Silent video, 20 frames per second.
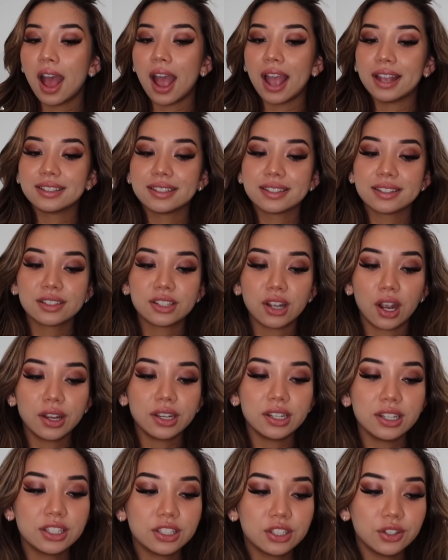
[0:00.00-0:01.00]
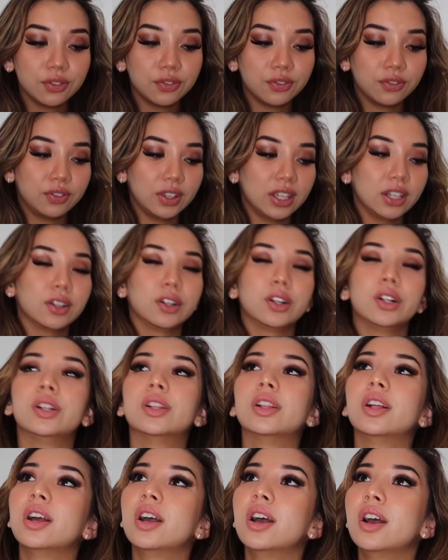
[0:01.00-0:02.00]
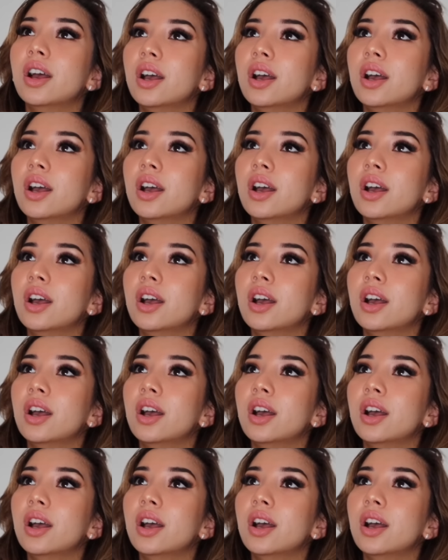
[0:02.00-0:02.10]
I started to feel